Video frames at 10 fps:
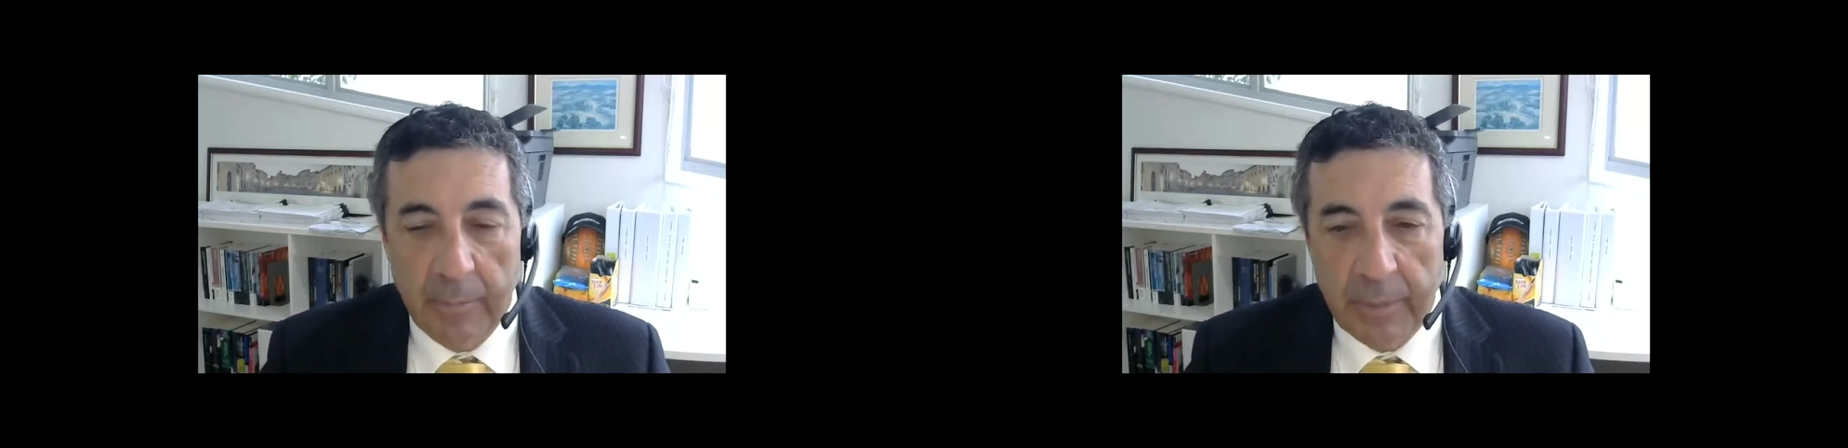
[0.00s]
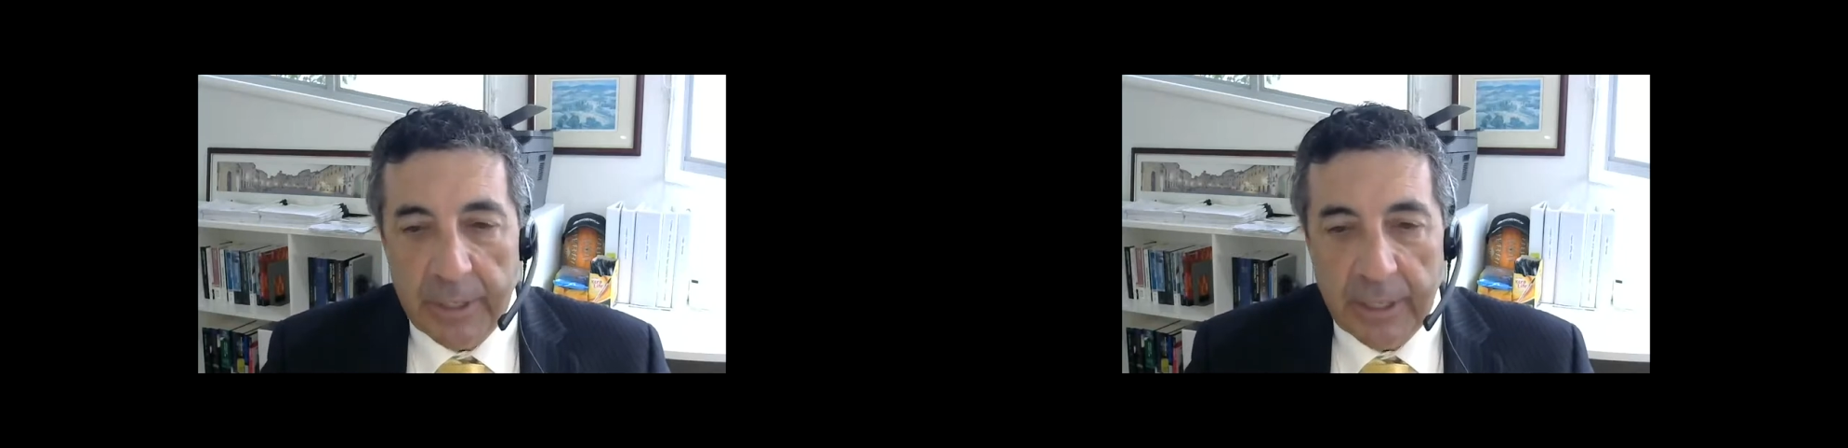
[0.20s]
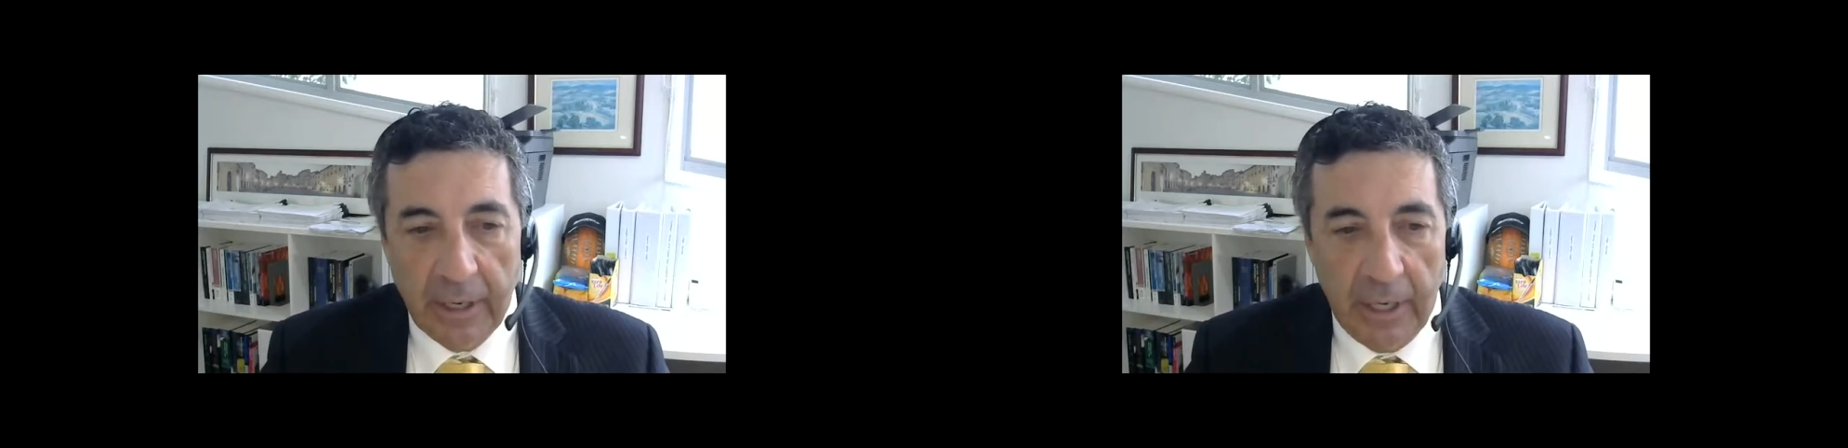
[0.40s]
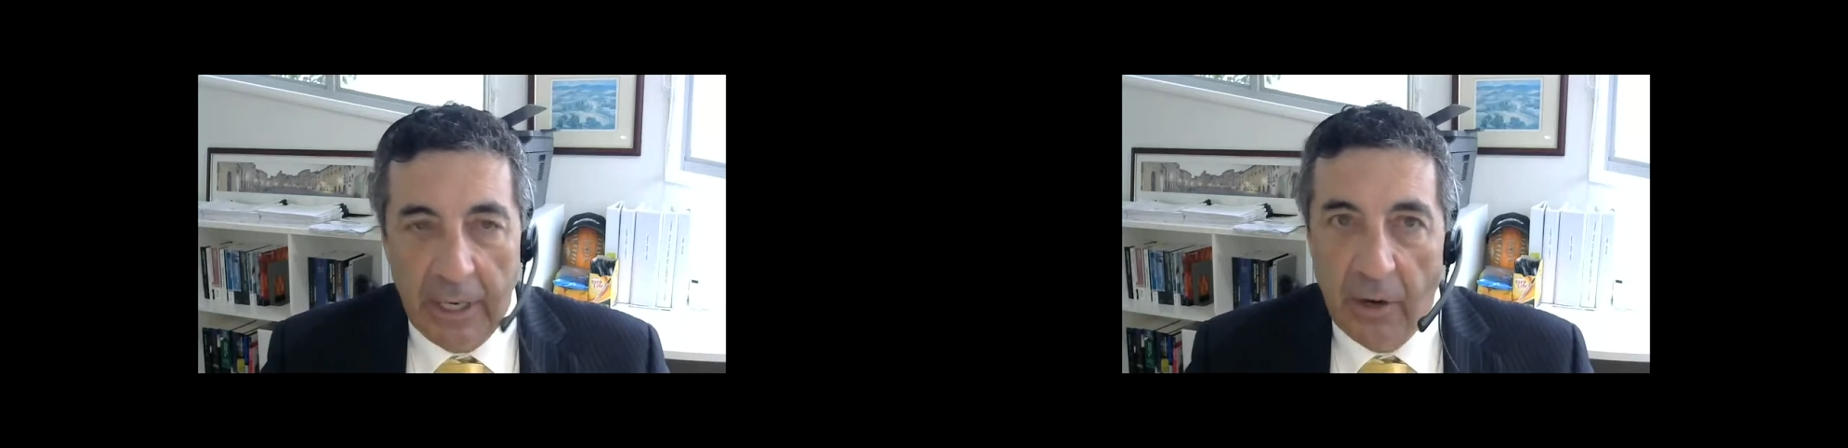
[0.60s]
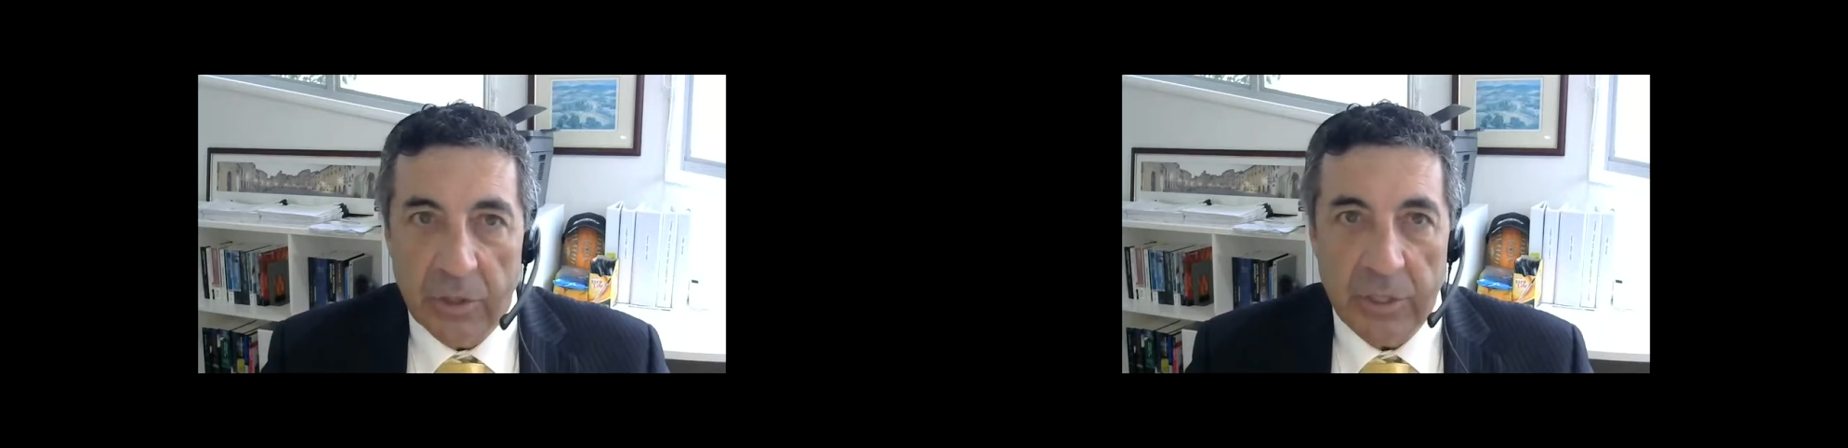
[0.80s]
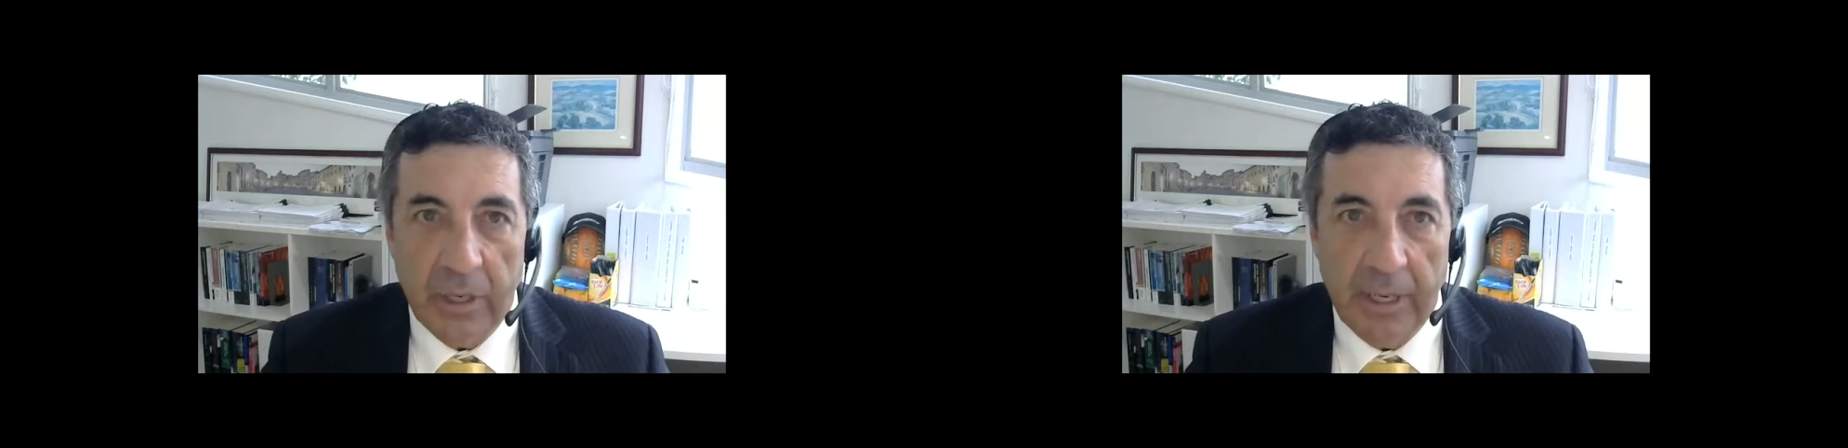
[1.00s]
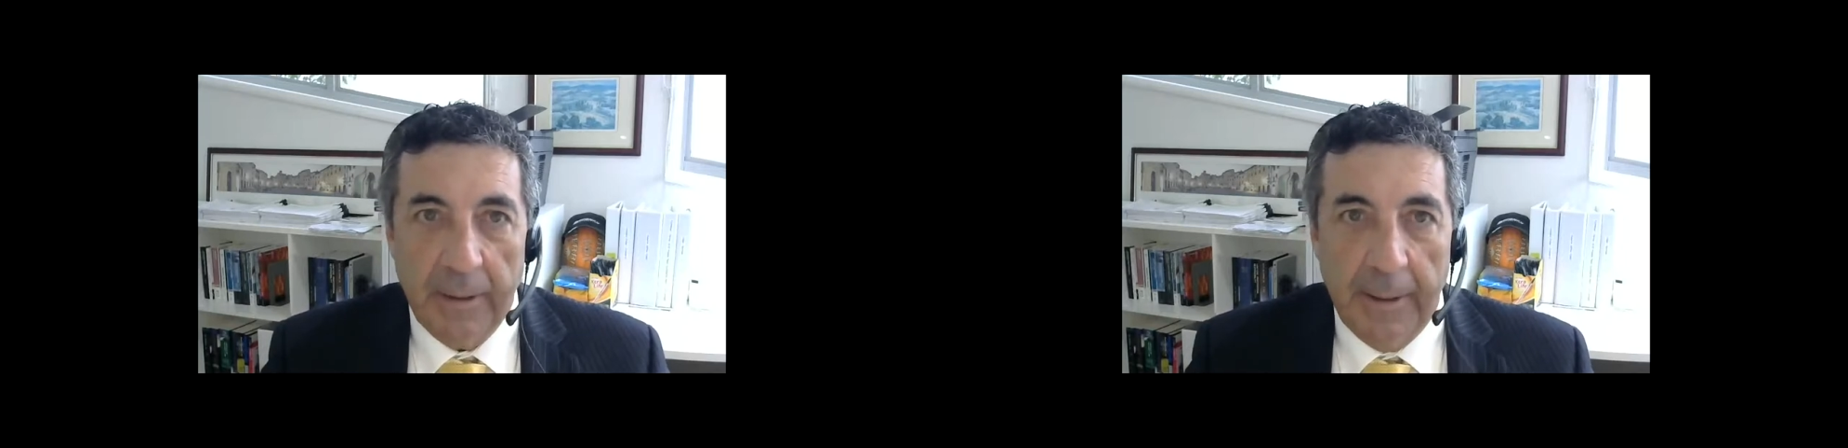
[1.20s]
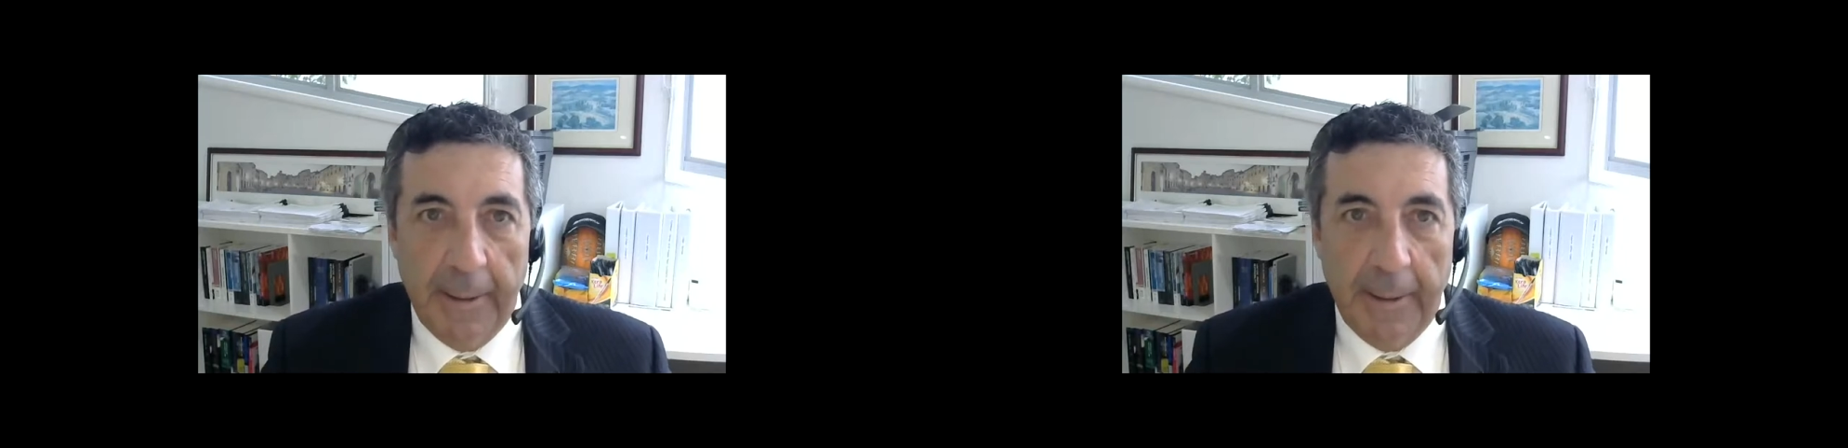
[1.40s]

particularly in AustLII,